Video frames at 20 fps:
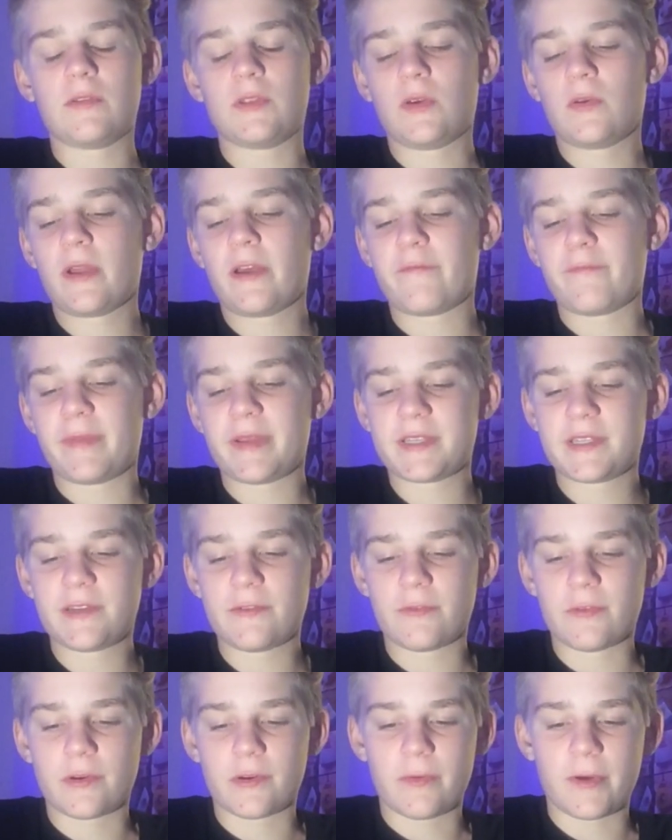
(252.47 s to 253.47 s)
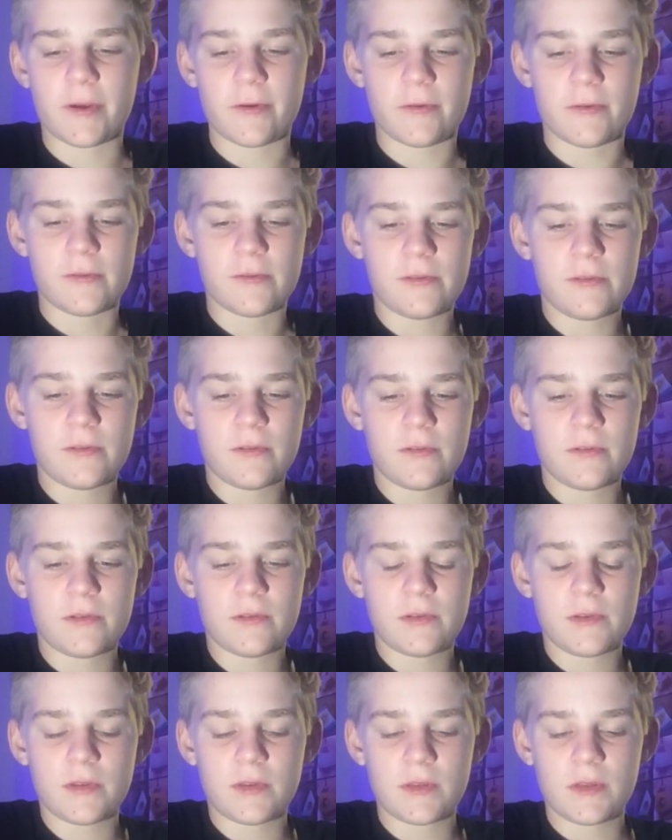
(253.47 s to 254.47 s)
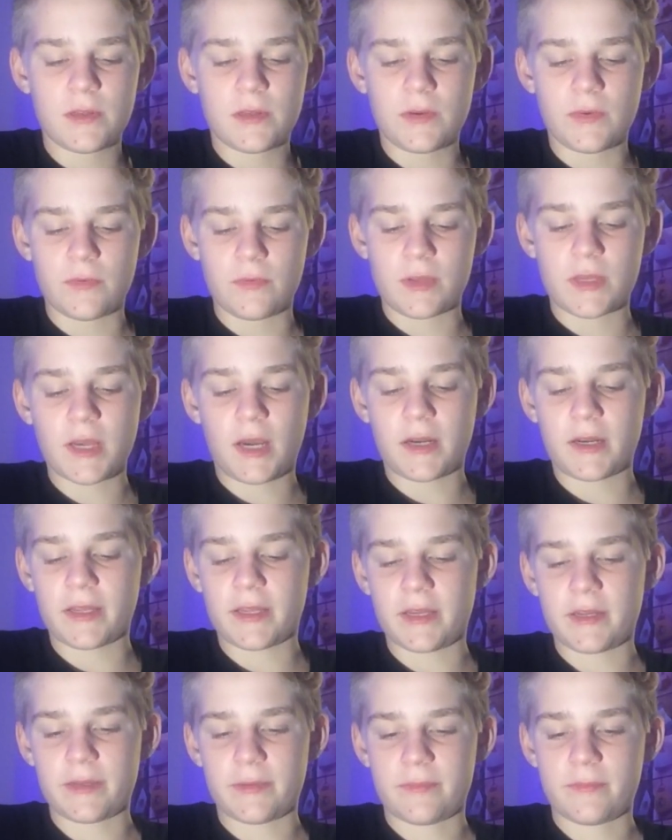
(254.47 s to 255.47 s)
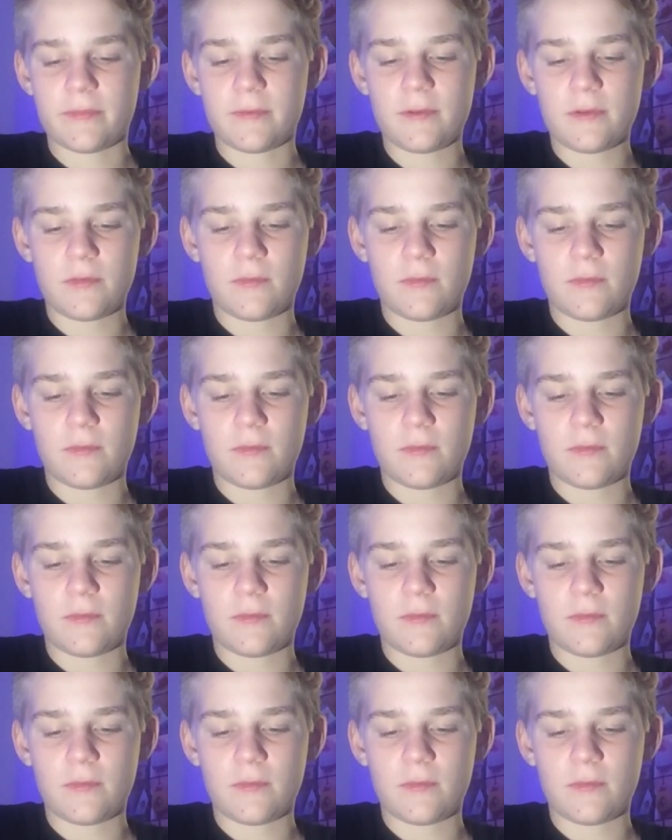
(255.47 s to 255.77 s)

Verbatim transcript: don't have Messi or Aguero. We gotta get him.